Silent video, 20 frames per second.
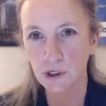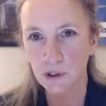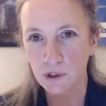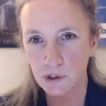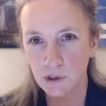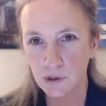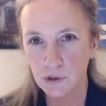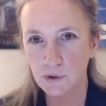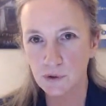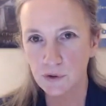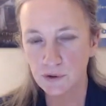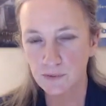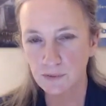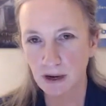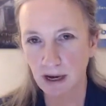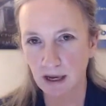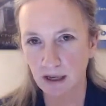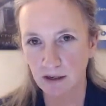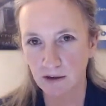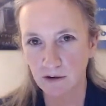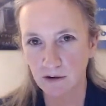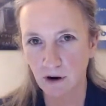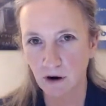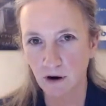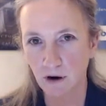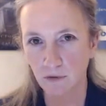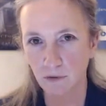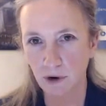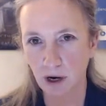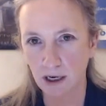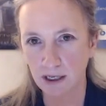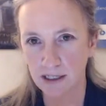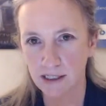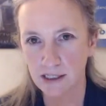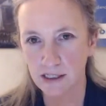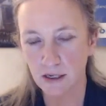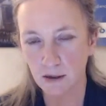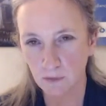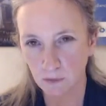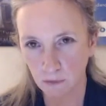to demand our
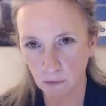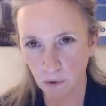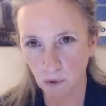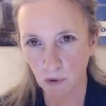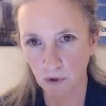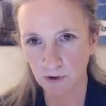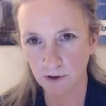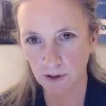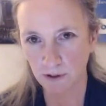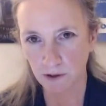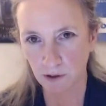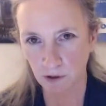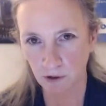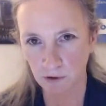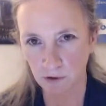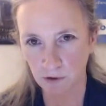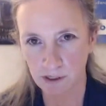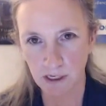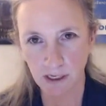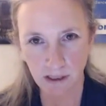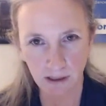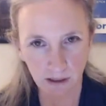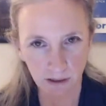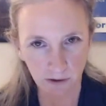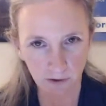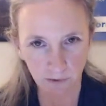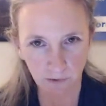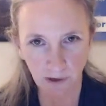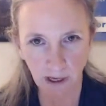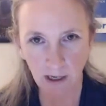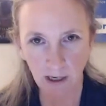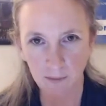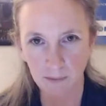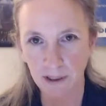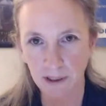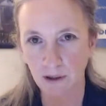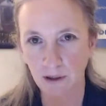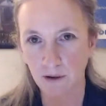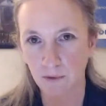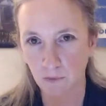rights more than those in the
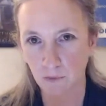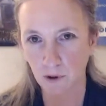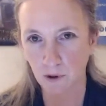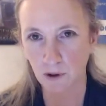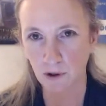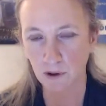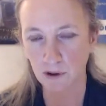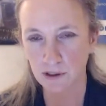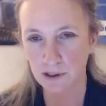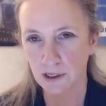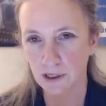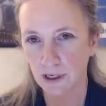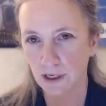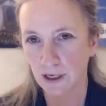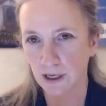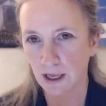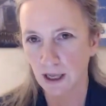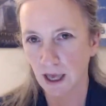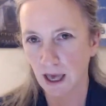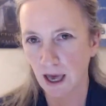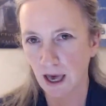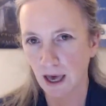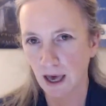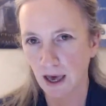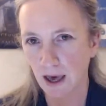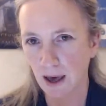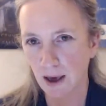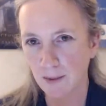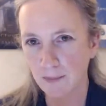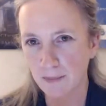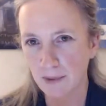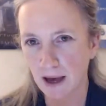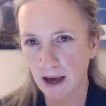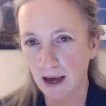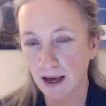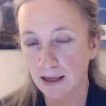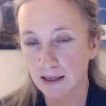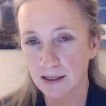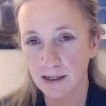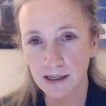developing world. And
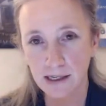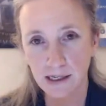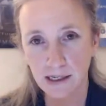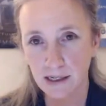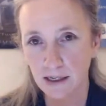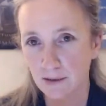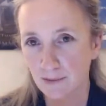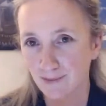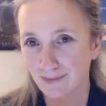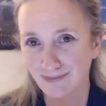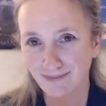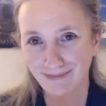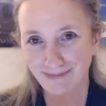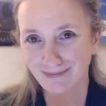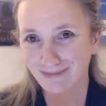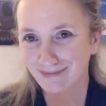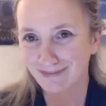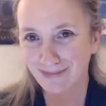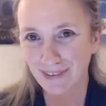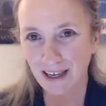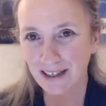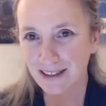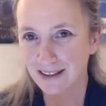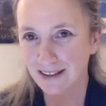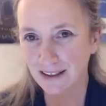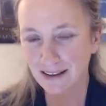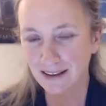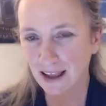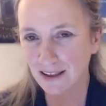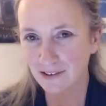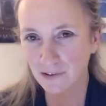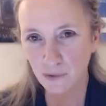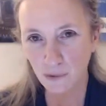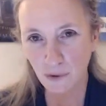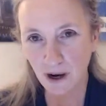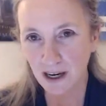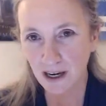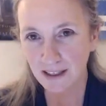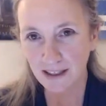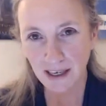that's
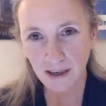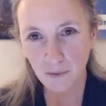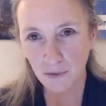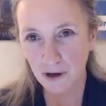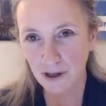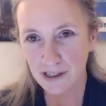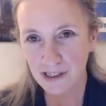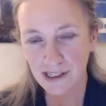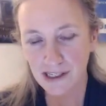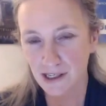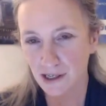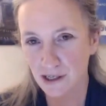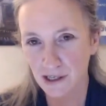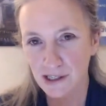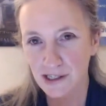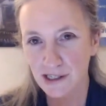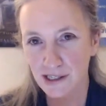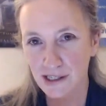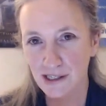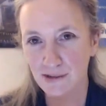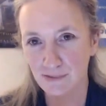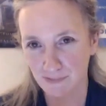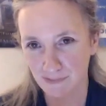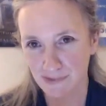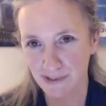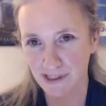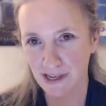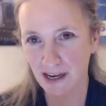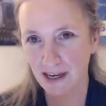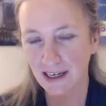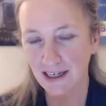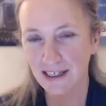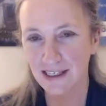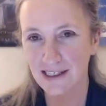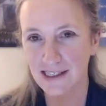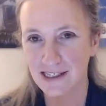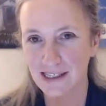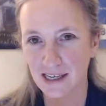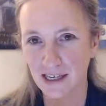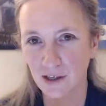why they want us
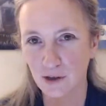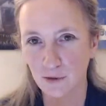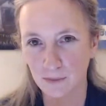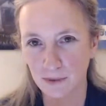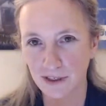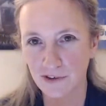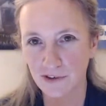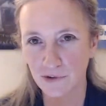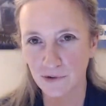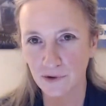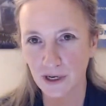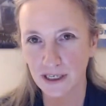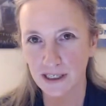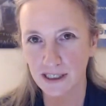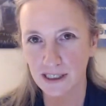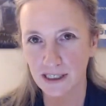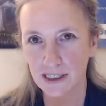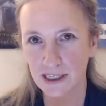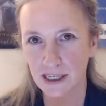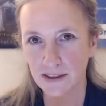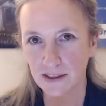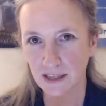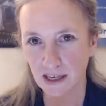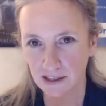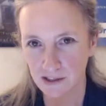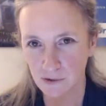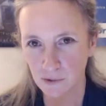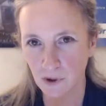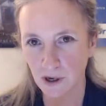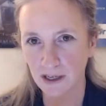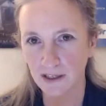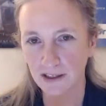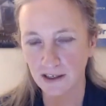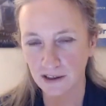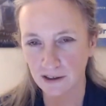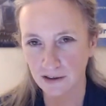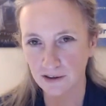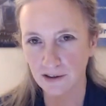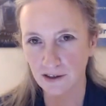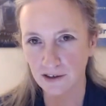silenced and obliterated. And that's why
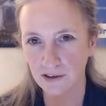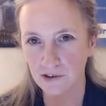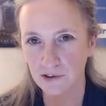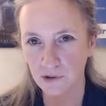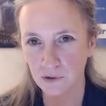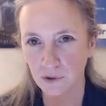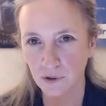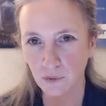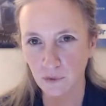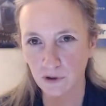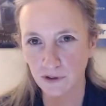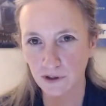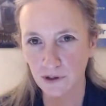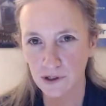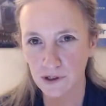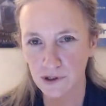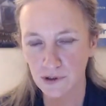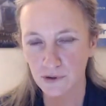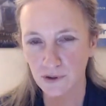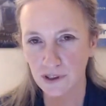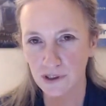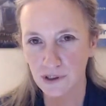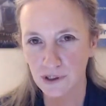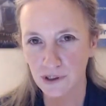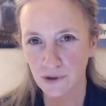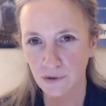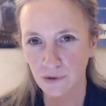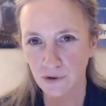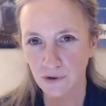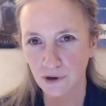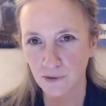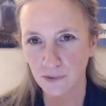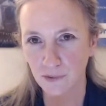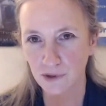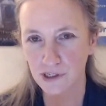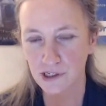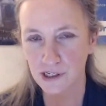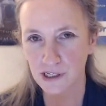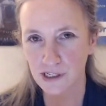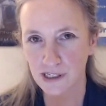they're doing what they're doing to Europe,
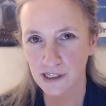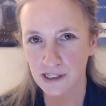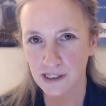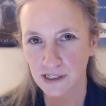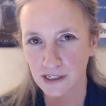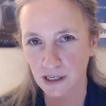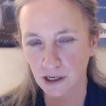which is,